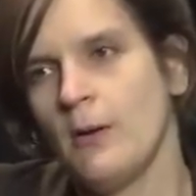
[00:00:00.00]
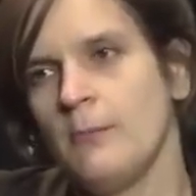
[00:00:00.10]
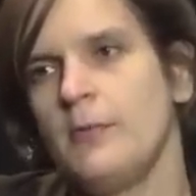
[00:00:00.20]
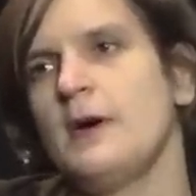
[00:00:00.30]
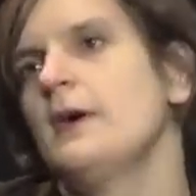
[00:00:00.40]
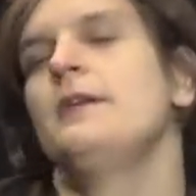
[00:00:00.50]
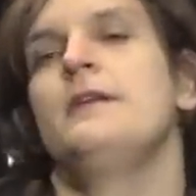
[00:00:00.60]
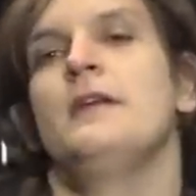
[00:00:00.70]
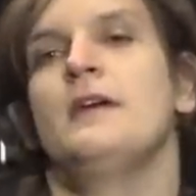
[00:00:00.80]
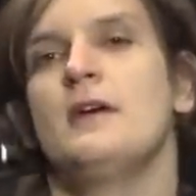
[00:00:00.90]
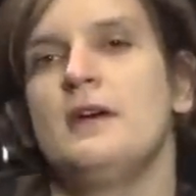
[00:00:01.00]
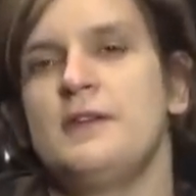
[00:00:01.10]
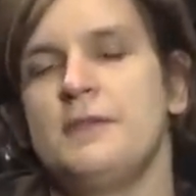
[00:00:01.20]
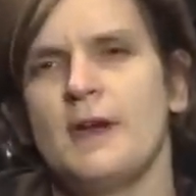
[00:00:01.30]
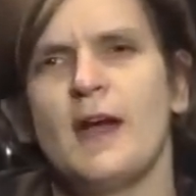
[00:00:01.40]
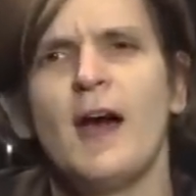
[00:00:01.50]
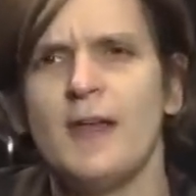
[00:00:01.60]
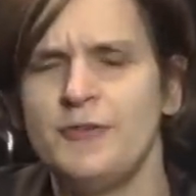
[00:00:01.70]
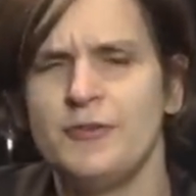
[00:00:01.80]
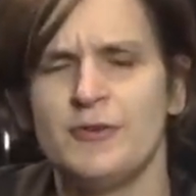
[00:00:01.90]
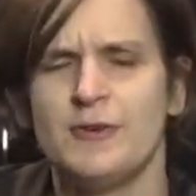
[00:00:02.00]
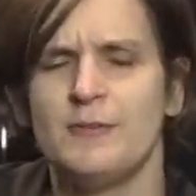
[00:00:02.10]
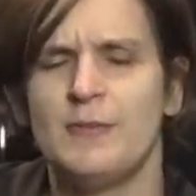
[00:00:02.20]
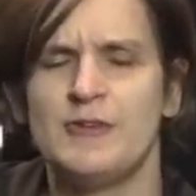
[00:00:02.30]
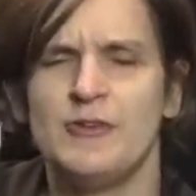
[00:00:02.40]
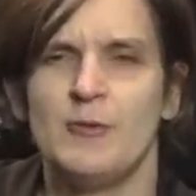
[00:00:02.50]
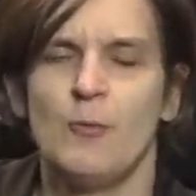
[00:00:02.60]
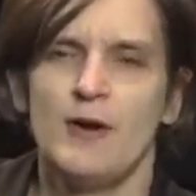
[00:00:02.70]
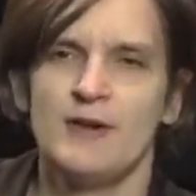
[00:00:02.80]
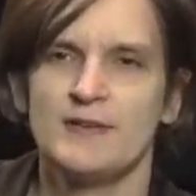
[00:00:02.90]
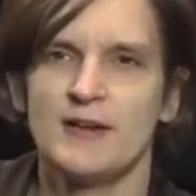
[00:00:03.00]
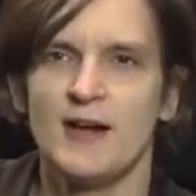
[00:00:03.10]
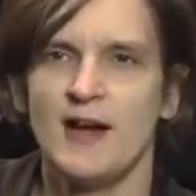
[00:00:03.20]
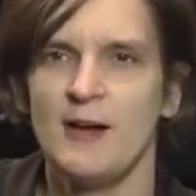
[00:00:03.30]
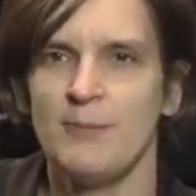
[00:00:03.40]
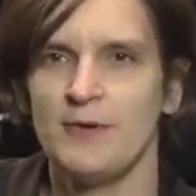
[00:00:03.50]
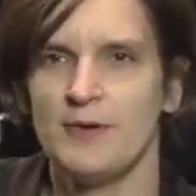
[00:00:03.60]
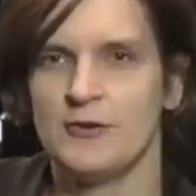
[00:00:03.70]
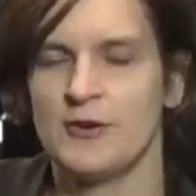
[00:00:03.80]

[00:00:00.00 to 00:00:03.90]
But it's very hard to imagine when it's going to happen.